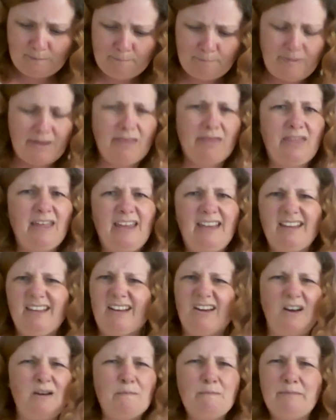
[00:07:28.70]
"But they
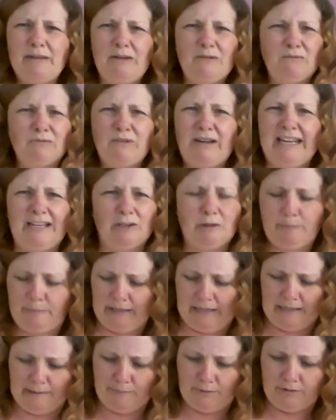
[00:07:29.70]
can't be real
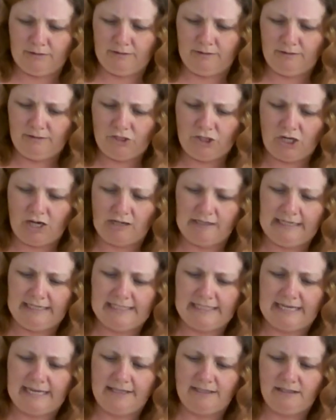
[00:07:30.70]
people," Charlie
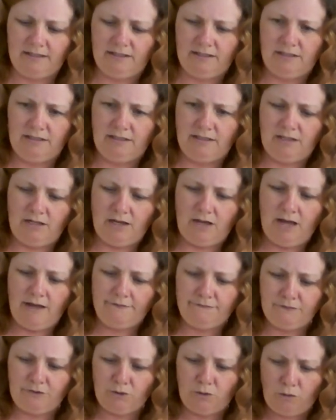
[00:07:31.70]
said.
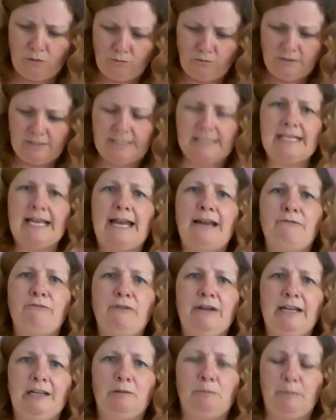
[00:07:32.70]
"Of course they're
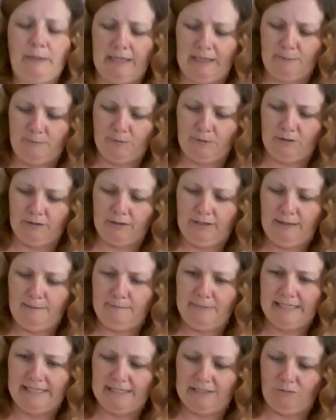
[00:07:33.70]
real people,"
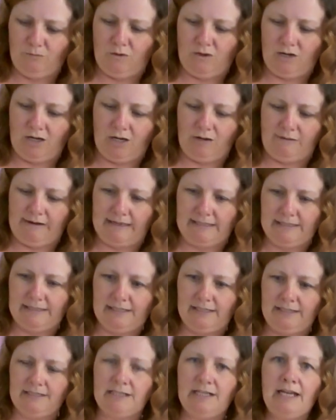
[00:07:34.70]
Mr. Wonka
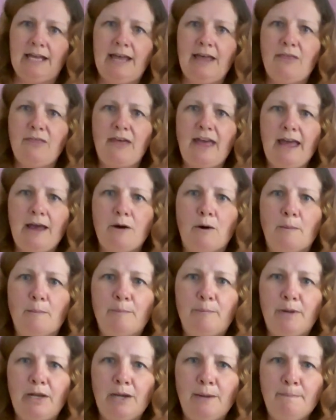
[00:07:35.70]
answered. "They're
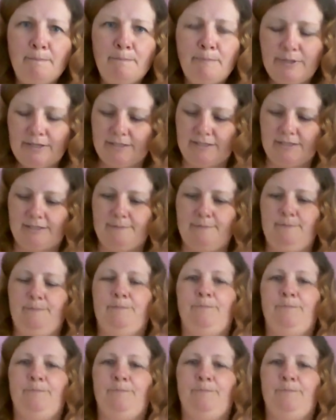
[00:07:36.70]
Oompa Loompas."